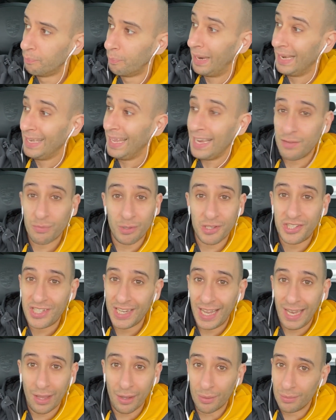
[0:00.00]
My legs were
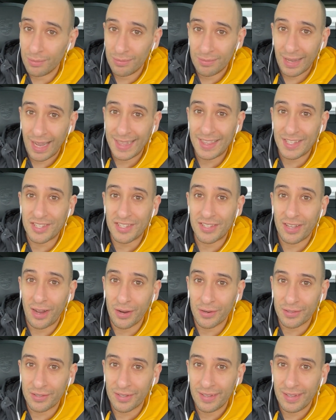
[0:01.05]
jello at the
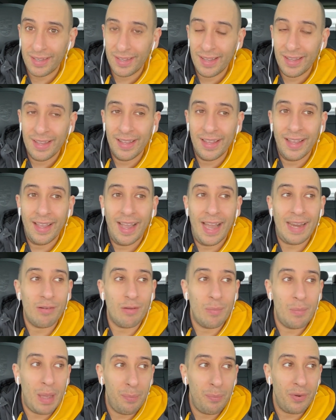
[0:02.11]
start. And
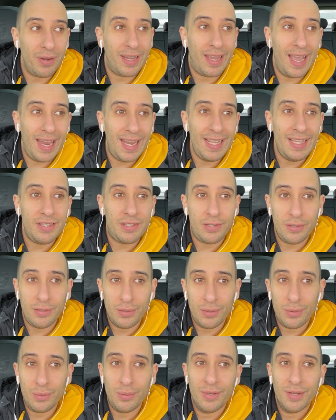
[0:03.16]
I remember getting
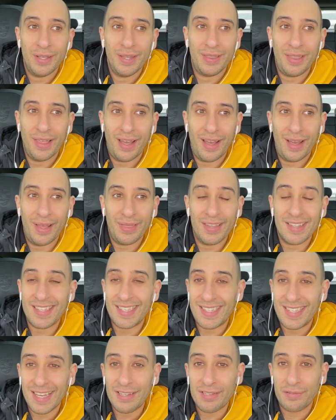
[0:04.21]
to uh, the
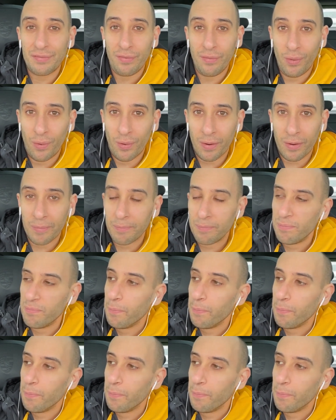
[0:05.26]
sixth floor.